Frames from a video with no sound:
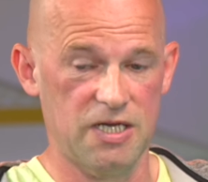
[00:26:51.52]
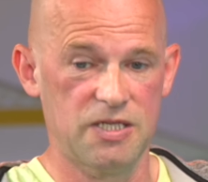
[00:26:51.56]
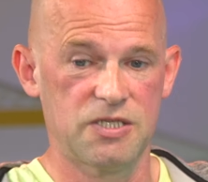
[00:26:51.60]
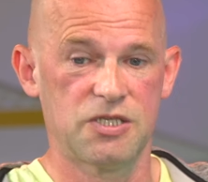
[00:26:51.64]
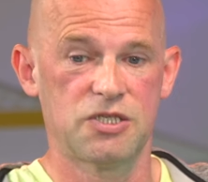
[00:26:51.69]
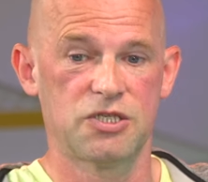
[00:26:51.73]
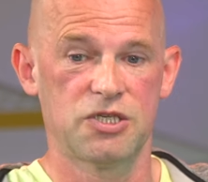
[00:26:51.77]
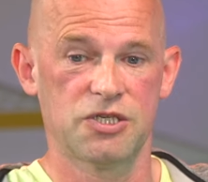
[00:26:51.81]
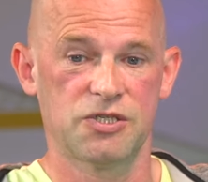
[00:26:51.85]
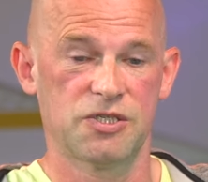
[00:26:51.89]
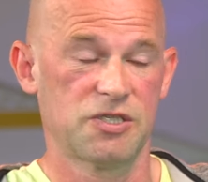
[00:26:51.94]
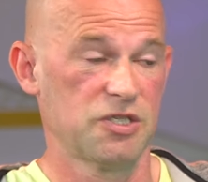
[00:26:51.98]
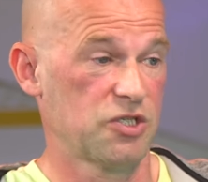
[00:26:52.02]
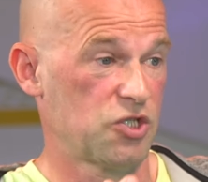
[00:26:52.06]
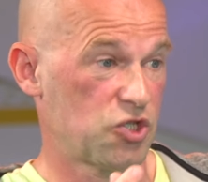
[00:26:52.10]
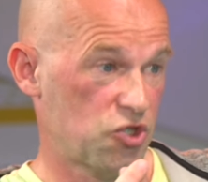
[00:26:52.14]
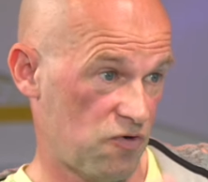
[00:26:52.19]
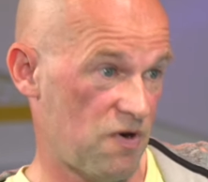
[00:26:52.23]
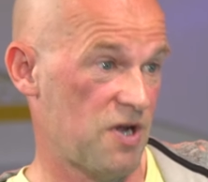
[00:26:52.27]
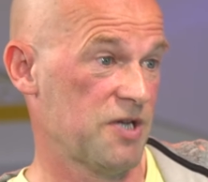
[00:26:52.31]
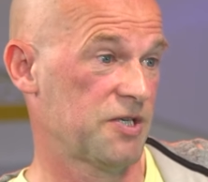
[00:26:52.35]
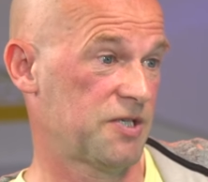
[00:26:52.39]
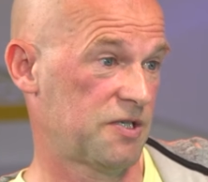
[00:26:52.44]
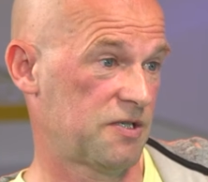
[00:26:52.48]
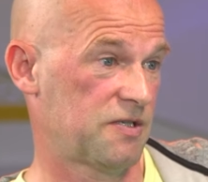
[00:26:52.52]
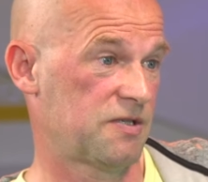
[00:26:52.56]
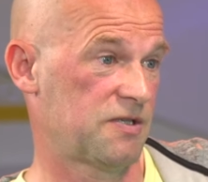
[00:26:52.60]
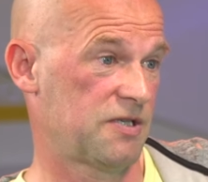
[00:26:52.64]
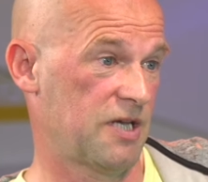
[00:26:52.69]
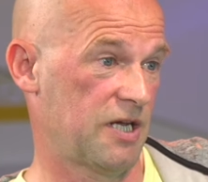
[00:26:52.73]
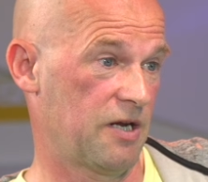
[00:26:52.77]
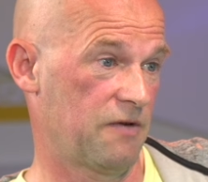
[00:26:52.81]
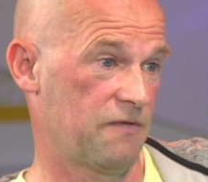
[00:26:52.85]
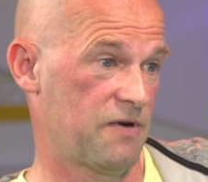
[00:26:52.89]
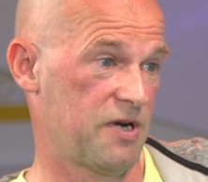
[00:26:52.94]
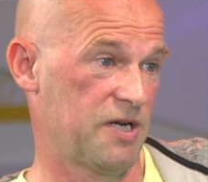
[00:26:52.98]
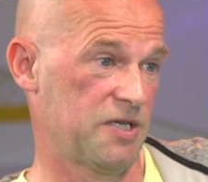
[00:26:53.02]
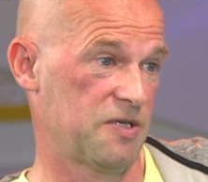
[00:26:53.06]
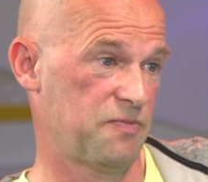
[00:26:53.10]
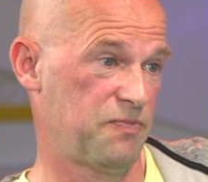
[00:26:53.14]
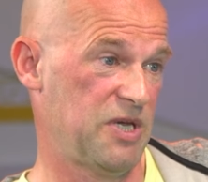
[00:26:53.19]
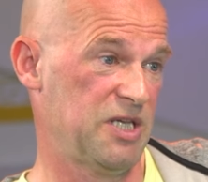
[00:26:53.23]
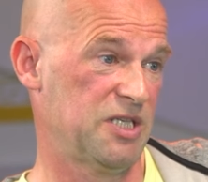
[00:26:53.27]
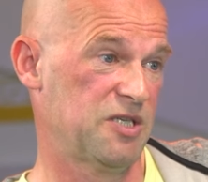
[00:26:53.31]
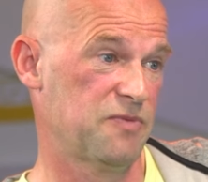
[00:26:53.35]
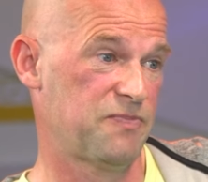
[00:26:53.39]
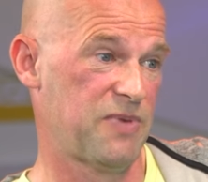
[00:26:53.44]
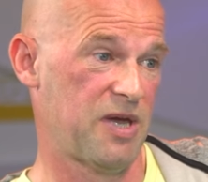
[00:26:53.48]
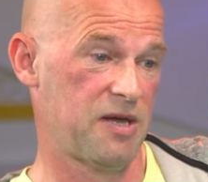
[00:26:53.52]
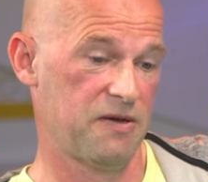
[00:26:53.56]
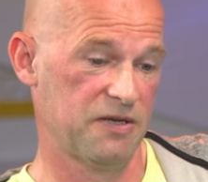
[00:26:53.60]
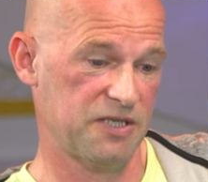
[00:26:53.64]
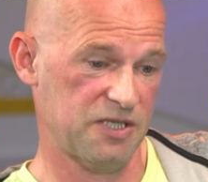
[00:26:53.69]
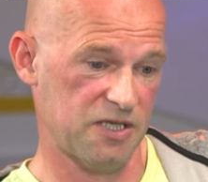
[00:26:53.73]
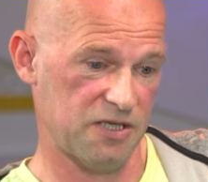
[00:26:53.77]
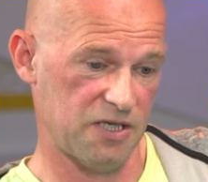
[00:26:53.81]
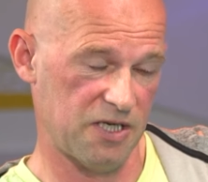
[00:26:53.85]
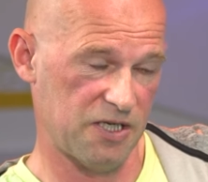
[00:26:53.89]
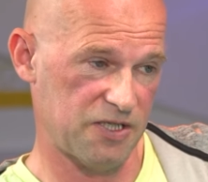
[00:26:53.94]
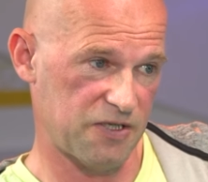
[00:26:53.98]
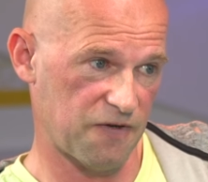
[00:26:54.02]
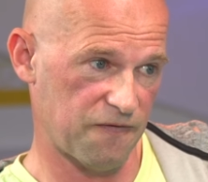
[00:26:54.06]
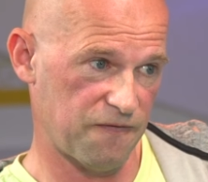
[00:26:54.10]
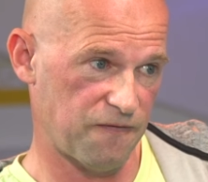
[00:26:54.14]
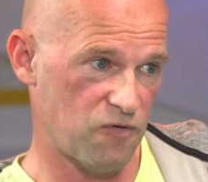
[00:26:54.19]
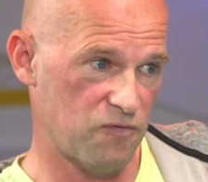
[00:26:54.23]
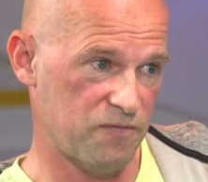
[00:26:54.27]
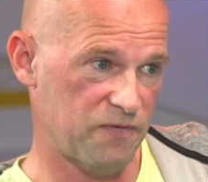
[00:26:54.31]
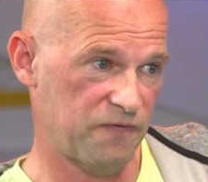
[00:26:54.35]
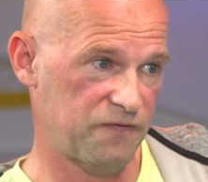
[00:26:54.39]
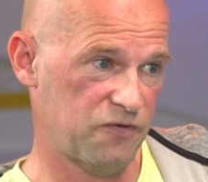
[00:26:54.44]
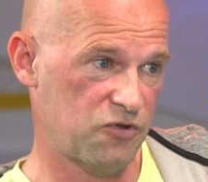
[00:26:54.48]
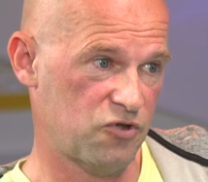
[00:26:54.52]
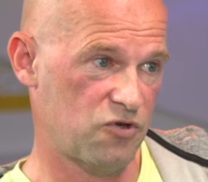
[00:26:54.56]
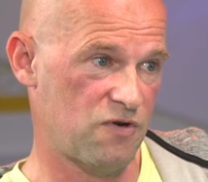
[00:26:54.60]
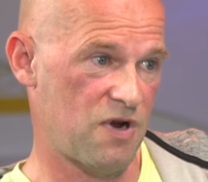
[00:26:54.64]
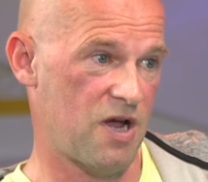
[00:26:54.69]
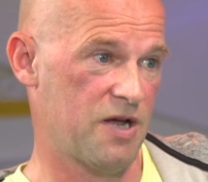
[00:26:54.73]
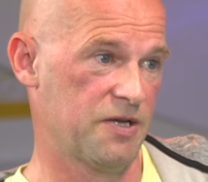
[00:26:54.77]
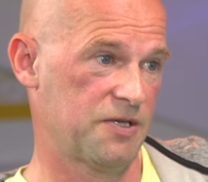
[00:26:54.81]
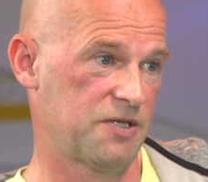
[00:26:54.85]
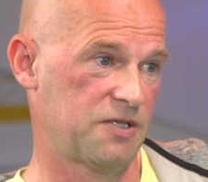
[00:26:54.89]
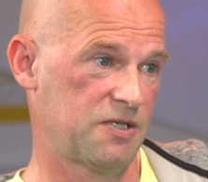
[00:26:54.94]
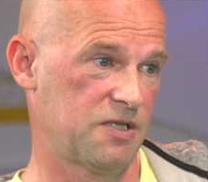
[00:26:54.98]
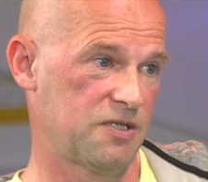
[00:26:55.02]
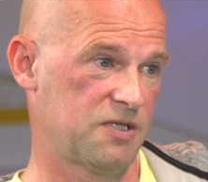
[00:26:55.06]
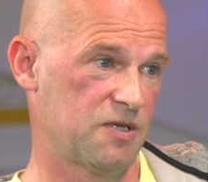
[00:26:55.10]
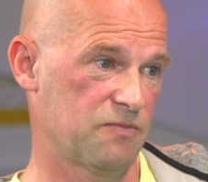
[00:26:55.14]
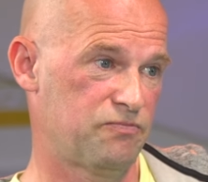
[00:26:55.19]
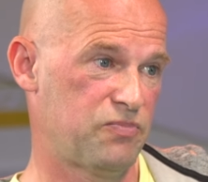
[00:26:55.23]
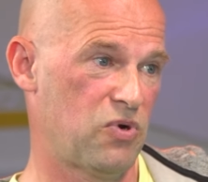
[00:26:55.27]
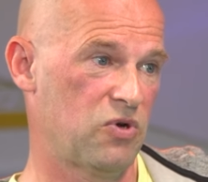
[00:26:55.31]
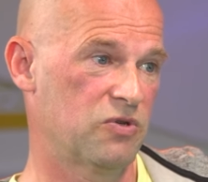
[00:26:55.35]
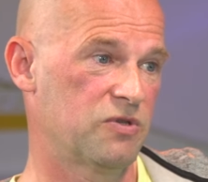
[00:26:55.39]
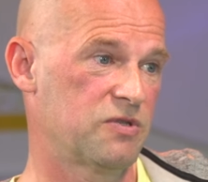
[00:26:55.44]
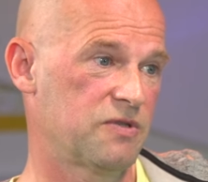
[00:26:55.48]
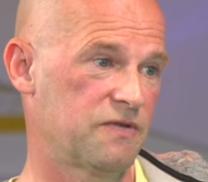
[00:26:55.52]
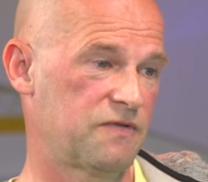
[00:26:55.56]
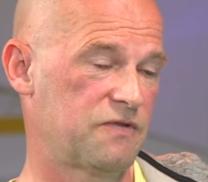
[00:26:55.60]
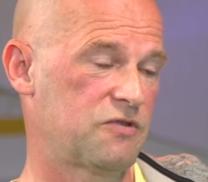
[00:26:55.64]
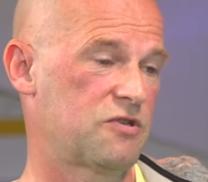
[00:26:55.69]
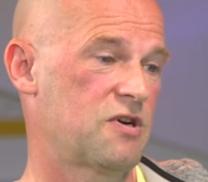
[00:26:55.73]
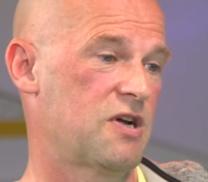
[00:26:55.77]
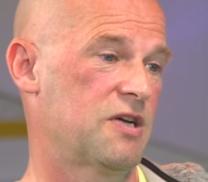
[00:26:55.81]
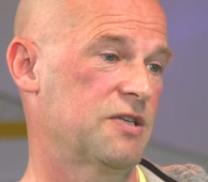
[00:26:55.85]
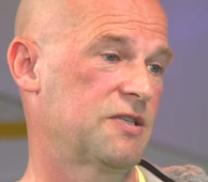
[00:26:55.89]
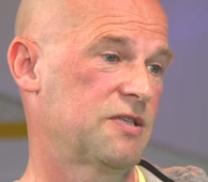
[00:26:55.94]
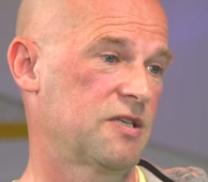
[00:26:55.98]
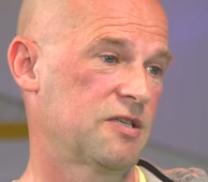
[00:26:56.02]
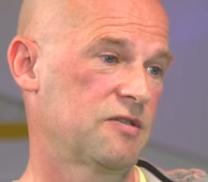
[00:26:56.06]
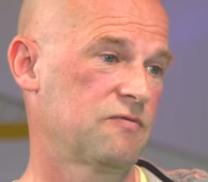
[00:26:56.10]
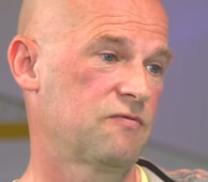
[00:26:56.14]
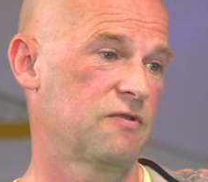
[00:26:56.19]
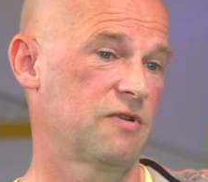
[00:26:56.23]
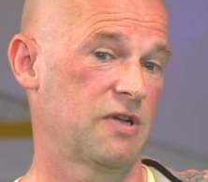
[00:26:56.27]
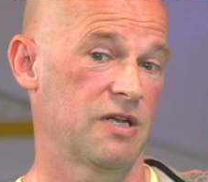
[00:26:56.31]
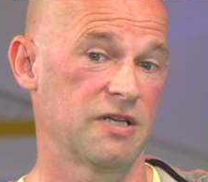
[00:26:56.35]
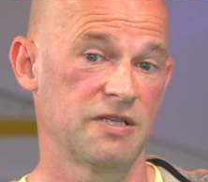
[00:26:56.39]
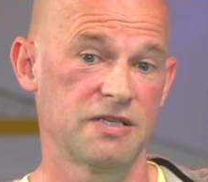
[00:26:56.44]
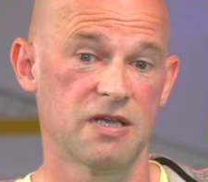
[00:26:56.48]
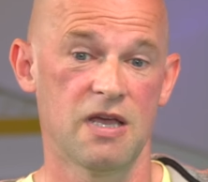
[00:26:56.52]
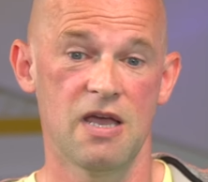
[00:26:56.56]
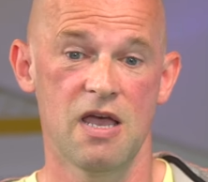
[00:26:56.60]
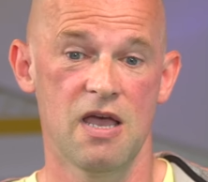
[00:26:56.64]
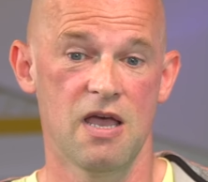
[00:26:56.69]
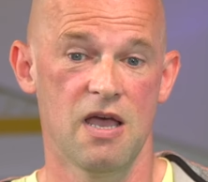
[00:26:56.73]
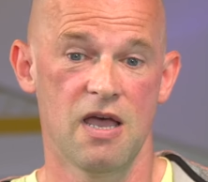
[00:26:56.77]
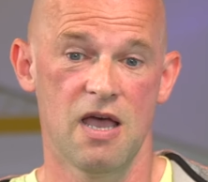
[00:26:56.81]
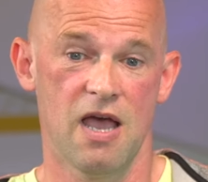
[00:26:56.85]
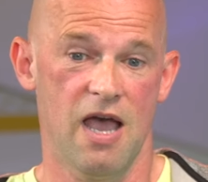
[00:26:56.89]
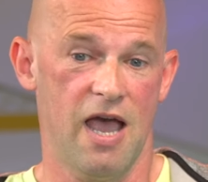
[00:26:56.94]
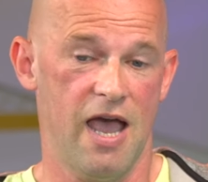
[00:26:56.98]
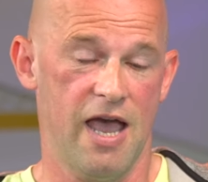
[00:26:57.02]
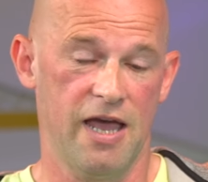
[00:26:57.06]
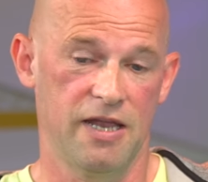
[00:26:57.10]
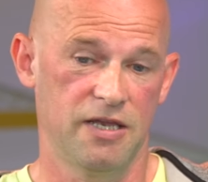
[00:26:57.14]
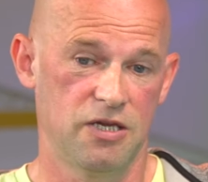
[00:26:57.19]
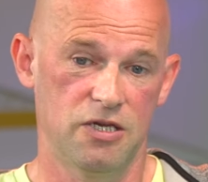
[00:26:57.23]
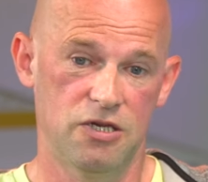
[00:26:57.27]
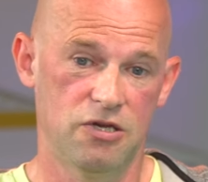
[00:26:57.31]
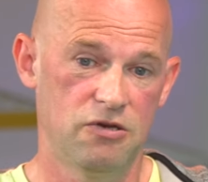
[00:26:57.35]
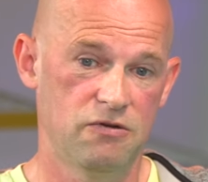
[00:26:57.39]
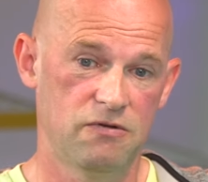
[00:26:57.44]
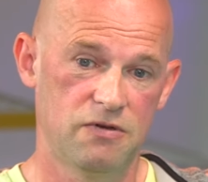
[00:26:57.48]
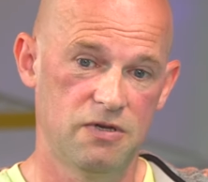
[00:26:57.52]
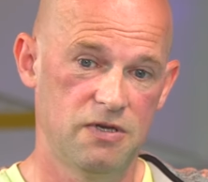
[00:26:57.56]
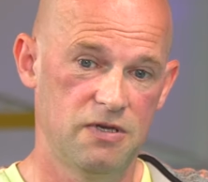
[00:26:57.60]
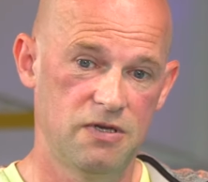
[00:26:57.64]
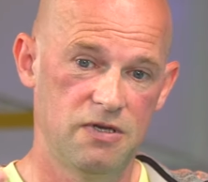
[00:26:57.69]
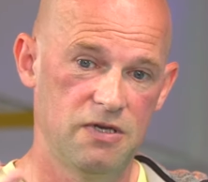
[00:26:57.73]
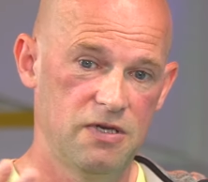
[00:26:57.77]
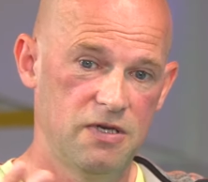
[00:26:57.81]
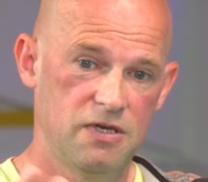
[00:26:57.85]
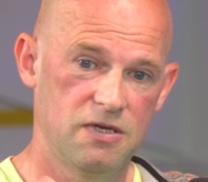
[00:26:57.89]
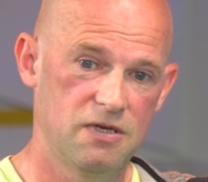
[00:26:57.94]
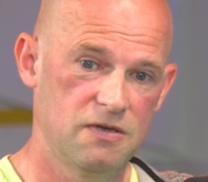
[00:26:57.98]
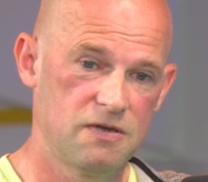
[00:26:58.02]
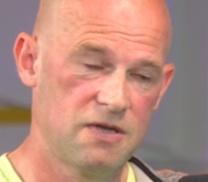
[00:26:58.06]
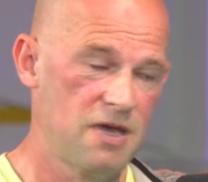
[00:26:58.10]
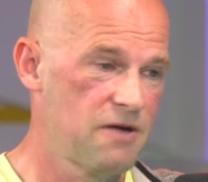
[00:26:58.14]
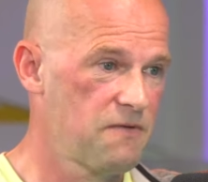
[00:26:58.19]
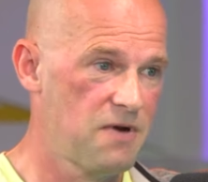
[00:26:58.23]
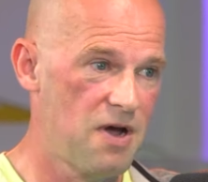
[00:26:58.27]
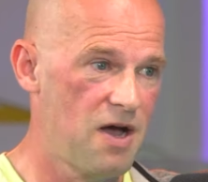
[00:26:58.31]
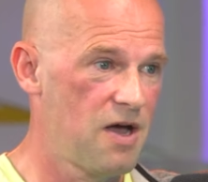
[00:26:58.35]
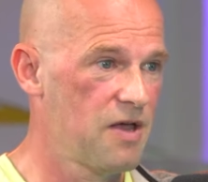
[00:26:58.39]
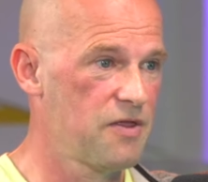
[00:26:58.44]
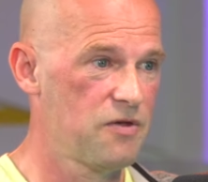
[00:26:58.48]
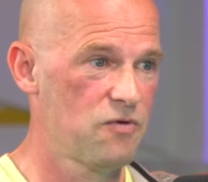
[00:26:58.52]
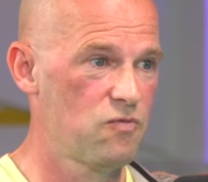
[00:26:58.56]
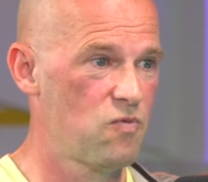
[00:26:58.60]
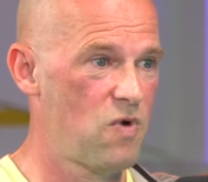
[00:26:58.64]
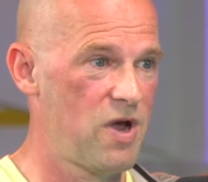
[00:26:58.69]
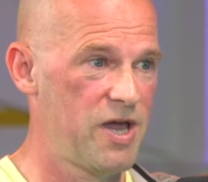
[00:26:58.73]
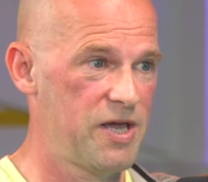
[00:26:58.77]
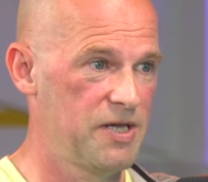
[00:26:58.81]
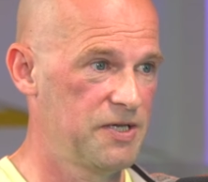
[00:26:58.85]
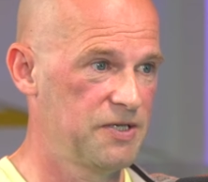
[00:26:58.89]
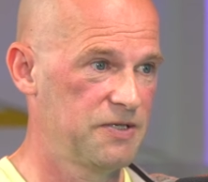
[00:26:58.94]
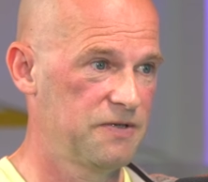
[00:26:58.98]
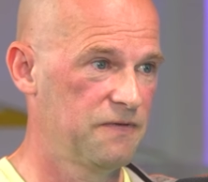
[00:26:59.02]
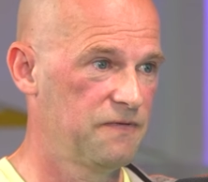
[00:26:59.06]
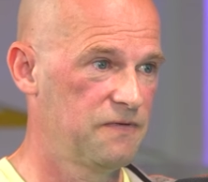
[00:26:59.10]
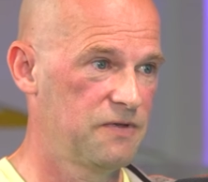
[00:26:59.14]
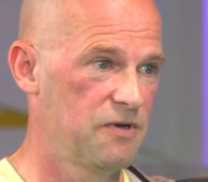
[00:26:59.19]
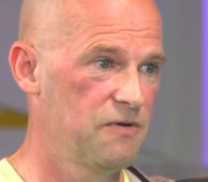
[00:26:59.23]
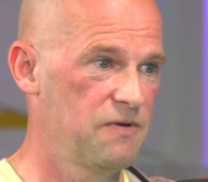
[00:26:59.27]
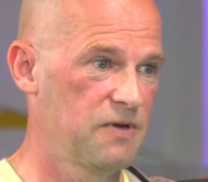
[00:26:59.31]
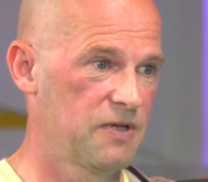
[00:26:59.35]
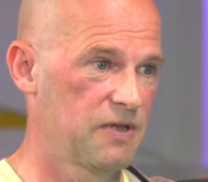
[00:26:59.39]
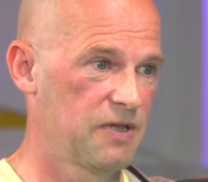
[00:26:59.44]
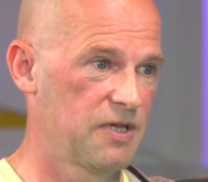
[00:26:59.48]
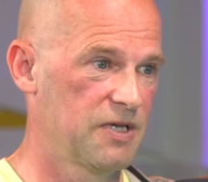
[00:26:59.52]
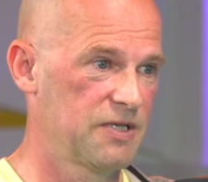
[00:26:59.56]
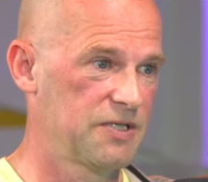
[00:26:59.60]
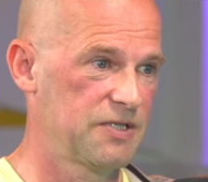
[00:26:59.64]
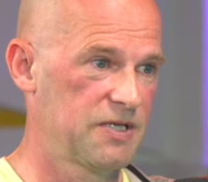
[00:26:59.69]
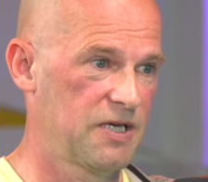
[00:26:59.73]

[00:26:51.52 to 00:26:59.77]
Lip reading: just a trust thing, right? It's a piece of paper. It's a form of trust. It's a bond of trust. That's what it is. And there are other ways of doing this.